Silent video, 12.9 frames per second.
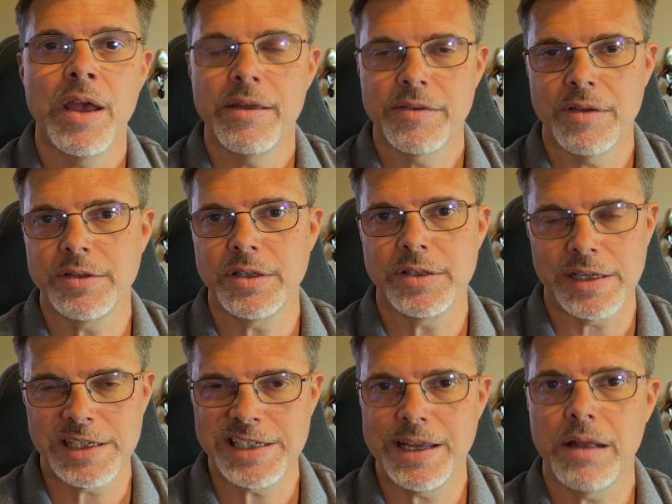such as
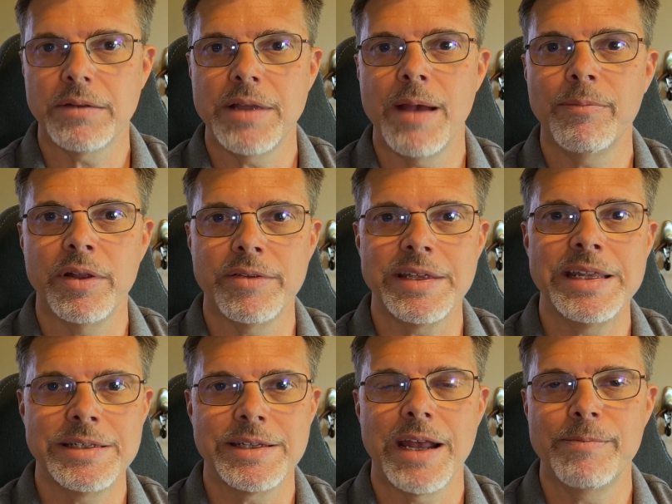Excel templates
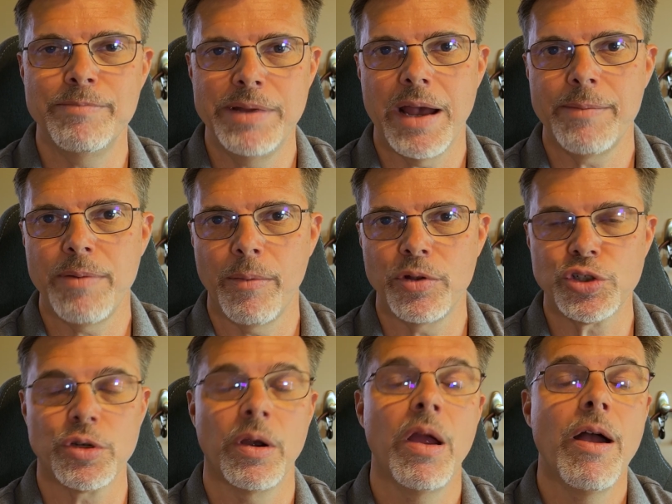inside of B I
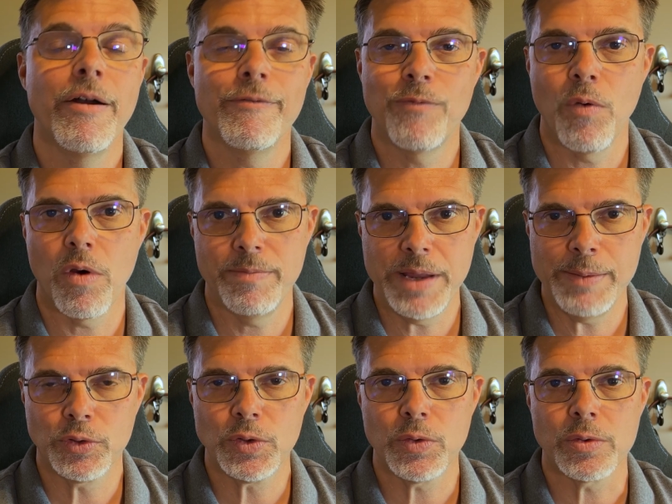Publisher for
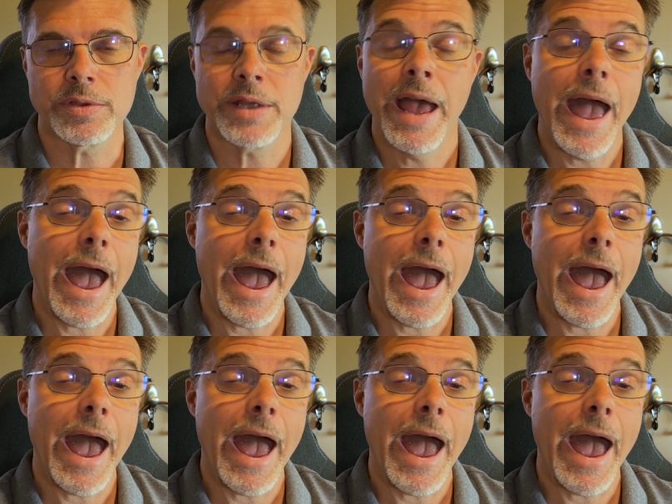PeopleTools,